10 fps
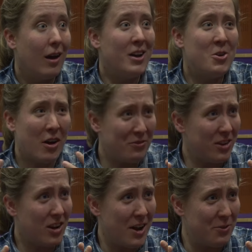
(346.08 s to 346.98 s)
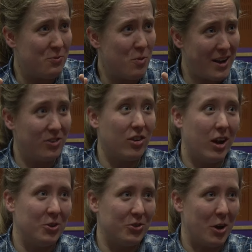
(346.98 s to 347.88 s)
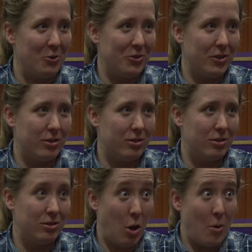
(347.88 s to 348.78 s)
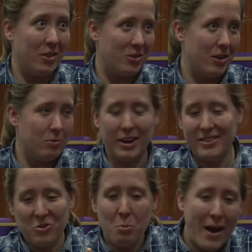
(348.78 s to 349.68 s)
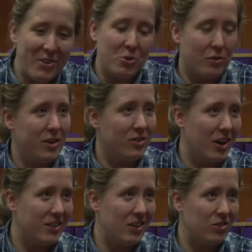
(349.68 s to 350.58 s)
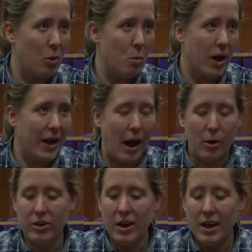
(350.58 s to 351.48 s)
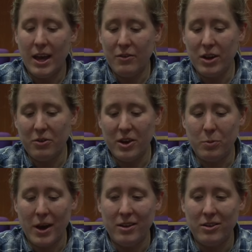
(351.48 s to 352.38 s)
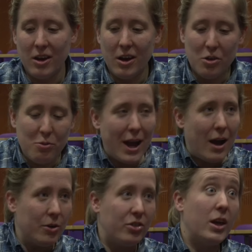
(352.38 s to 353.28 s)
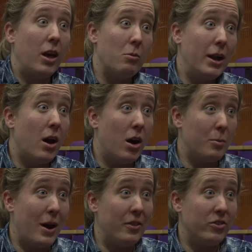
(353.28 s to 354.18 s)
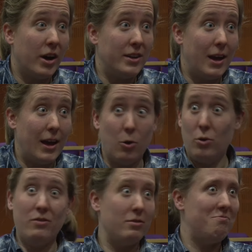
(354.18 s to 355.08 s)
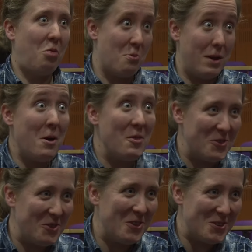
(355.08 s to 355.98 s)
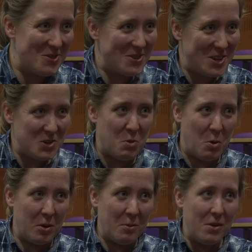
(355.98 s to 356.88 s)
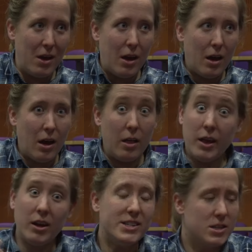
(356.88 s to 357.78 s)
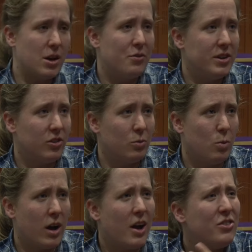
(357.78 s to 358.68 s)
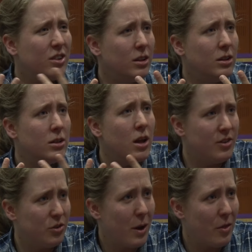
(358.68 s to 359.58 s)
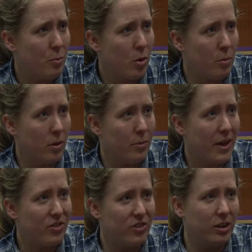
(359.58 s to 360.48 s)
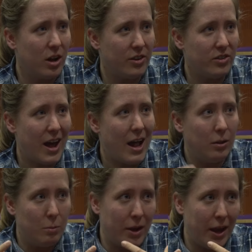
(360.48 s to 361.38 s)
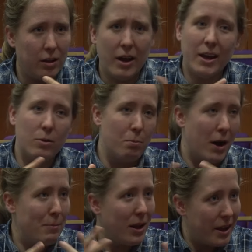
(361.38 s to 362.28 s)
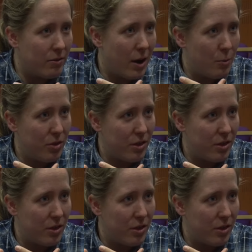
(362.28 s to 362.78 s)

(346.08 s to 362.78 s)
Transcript: And you have to kind of reconcile yourself to knowing that, well, it doesn't matter if these ideas don't work out. Even if I spend three hours thinking really hard about this idea, or even three months if it's a research problem, and then I discover it doesn't work, I've still learnt about the problem. That's still going to help me, like my playing around with